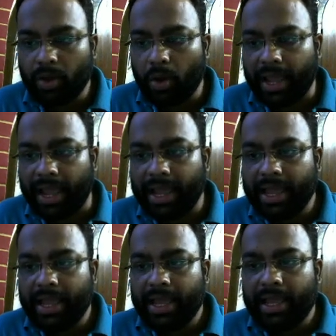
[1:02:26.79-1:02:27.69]
Okay,
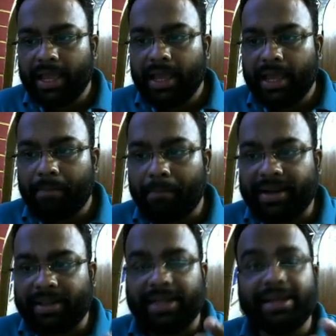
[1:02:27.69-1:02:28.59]

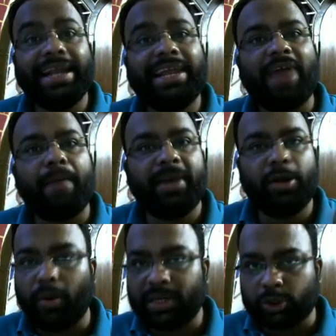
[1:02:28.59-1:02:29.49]
but the relative amplitude
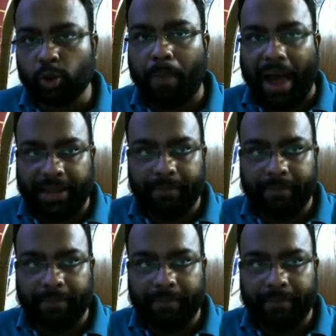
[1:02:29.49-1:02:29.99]
was 2 pi.